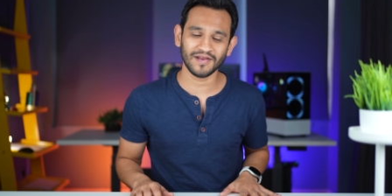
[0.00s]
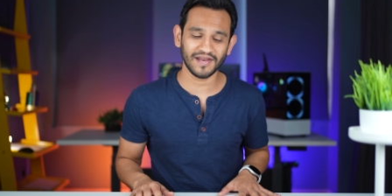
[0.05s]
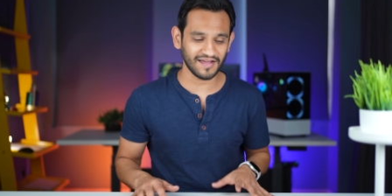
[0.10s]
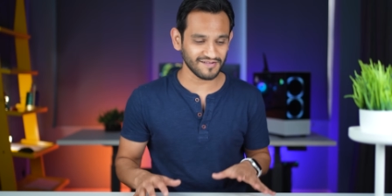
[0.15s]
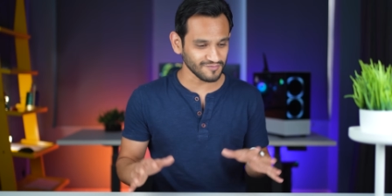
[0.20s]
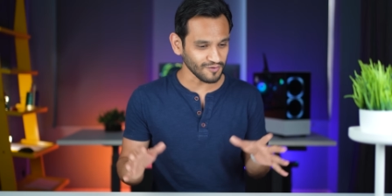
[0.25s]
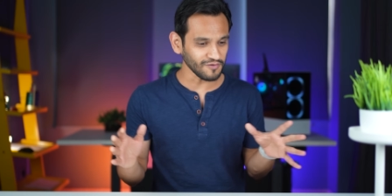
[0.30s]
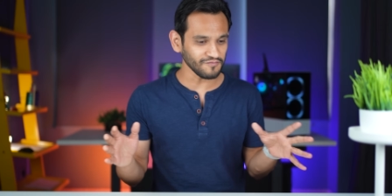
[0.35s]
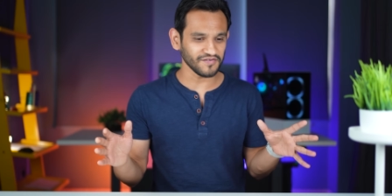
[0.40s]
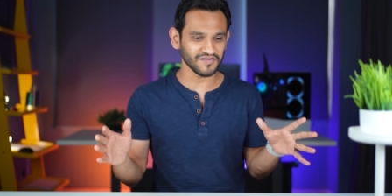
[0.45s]
And
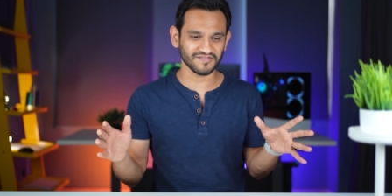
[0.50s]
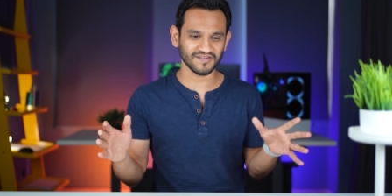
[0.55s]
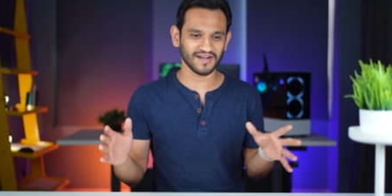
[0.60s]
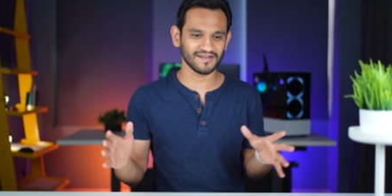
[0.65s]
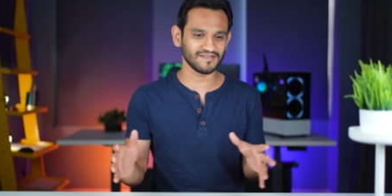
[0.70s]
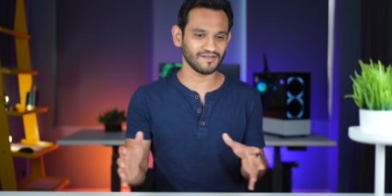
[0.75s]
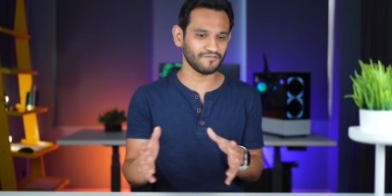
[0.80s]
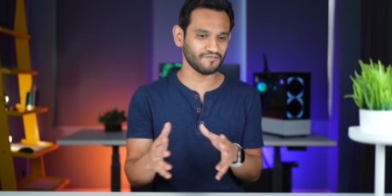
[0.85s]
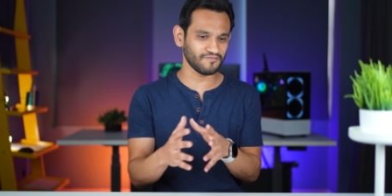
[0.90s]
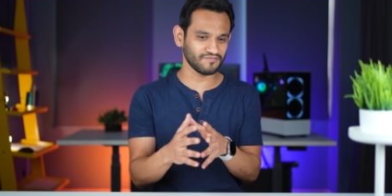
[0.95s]
as always,
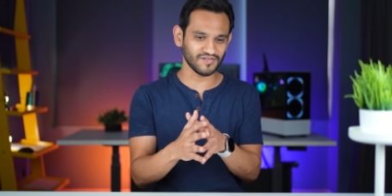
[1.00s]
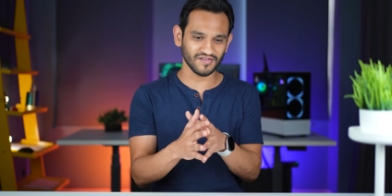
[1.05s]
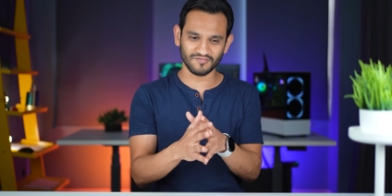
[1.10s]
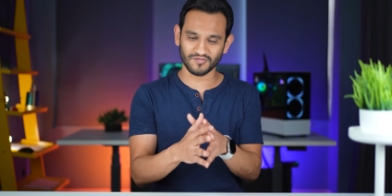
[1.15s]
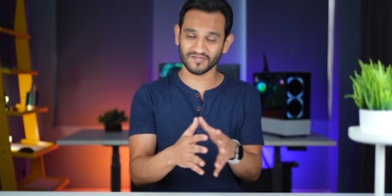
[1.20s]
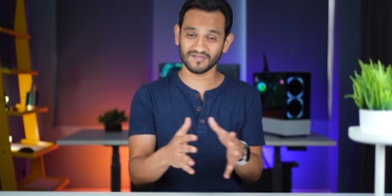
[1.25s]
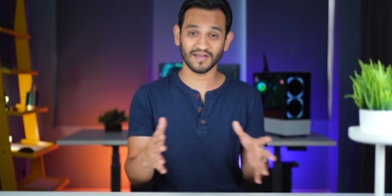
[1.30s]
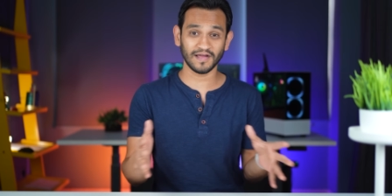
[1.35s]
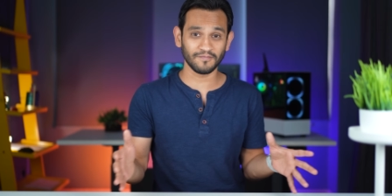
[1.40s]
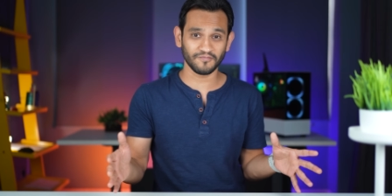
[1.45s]
guys, if this
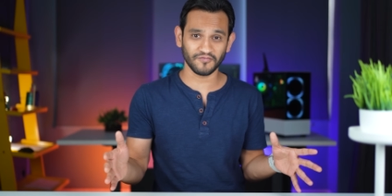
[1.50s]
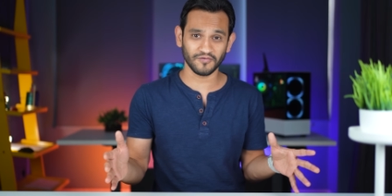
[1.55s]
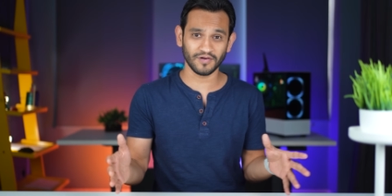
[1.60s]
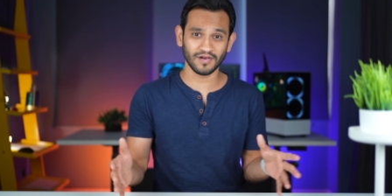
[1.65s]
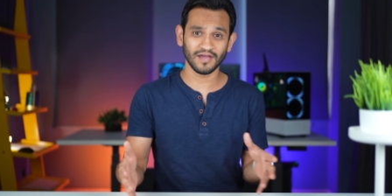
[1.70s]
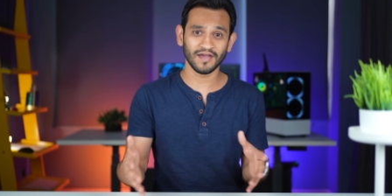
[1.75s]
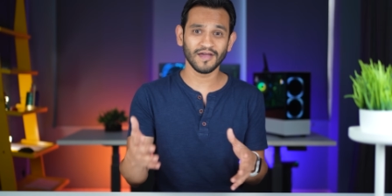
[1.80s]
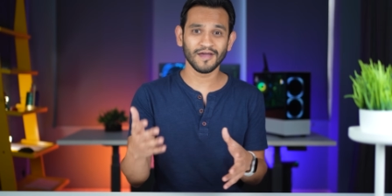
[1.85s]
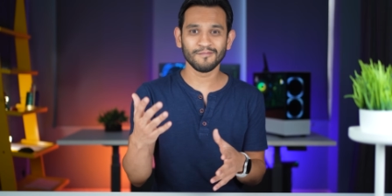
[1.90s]
was helpful,